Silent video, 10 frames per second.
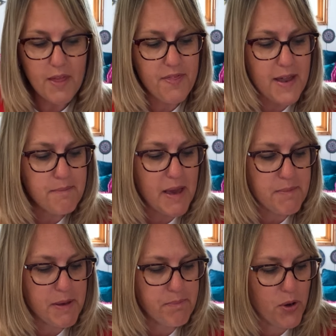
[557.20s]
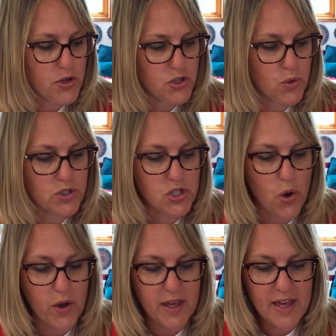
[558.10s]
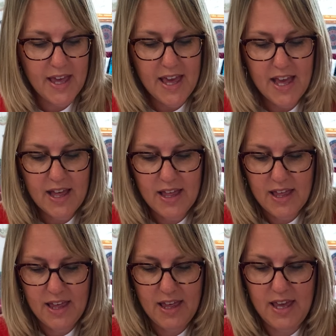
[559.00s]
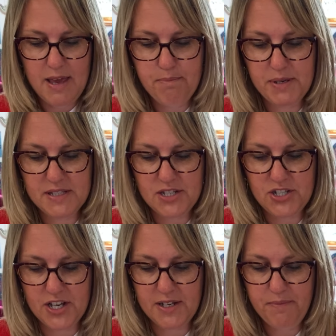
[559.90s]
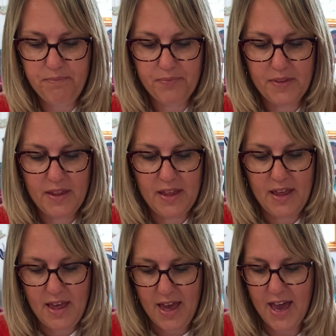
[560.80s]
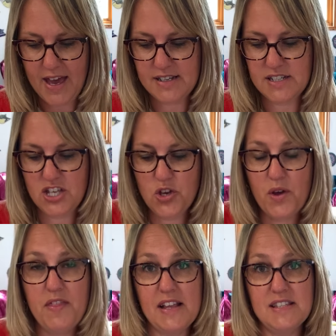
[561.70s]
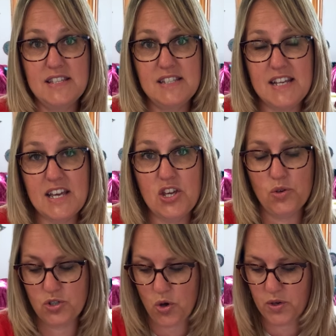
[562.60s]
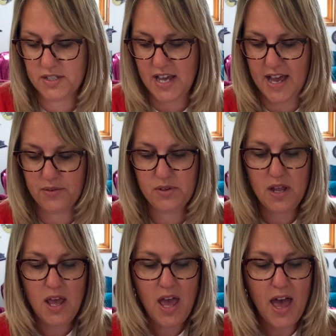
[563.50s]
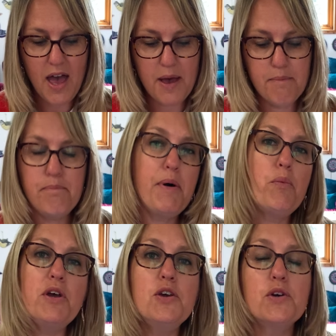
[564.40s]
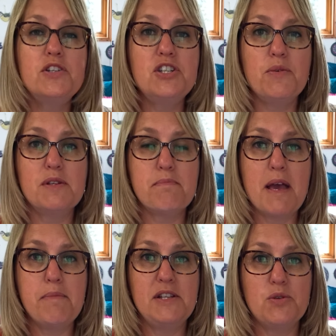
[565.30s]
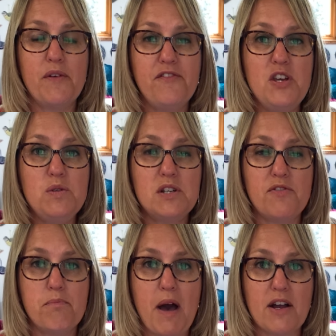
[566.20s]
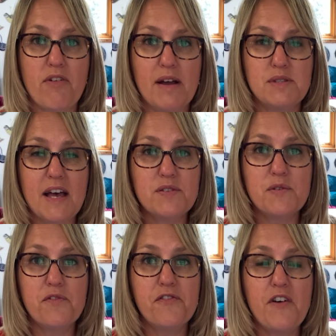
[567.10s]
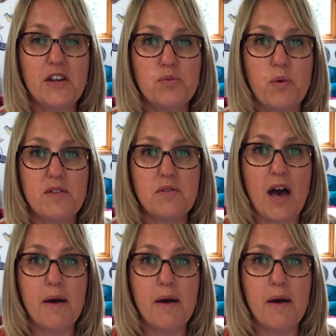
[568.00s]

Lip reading: then maybe put your dog in position, and you can then stick your dog down. But what you could do is maybe do a few different backgrounds, have some fun with